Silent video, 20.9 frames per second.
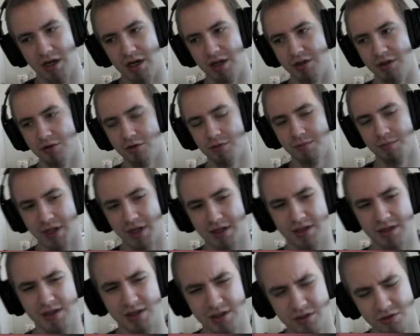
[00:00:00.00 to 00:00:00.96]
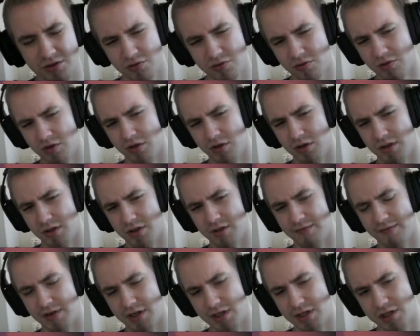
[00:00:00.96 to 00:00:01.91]
You play 2 Call in the
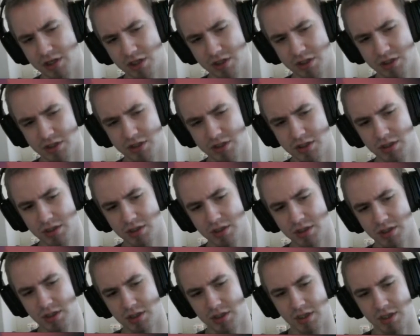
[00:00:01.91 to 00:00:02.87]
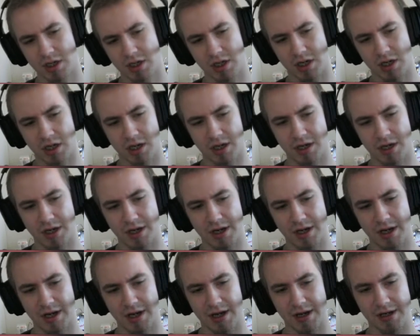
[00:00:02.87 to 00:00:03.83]
Finishers
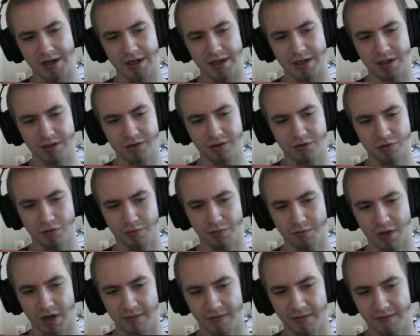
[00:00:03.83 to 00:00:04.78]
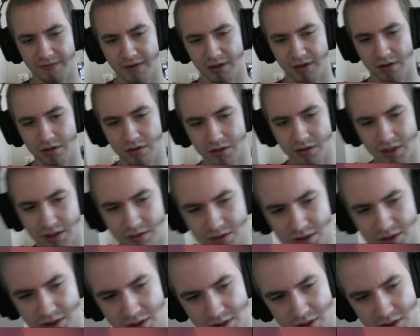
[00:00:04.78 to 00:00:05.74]
and 2 Primal Fin
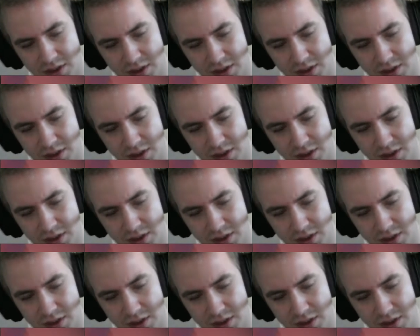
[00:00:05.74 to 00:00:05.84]
Lookouts.